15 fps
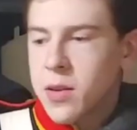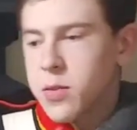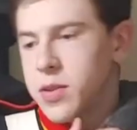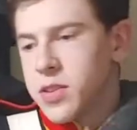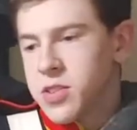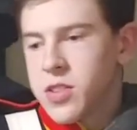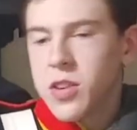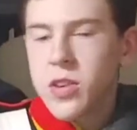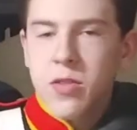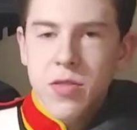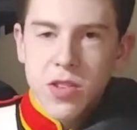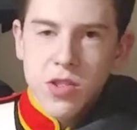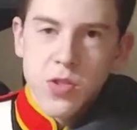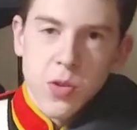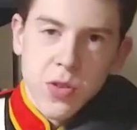one slung over the
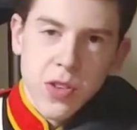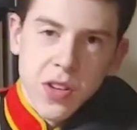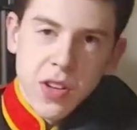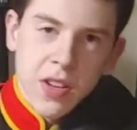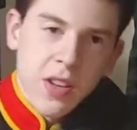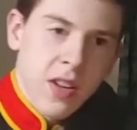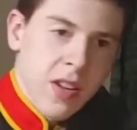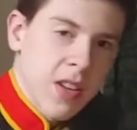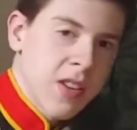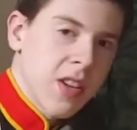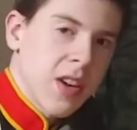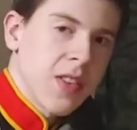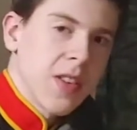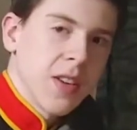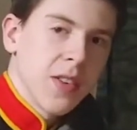shoulder, set
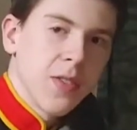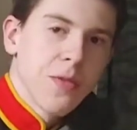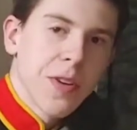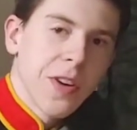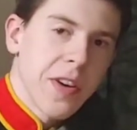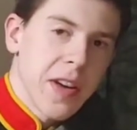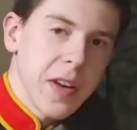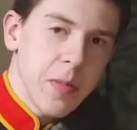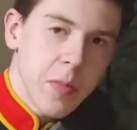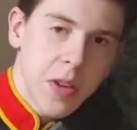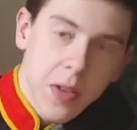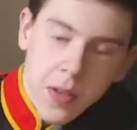on the rear hip.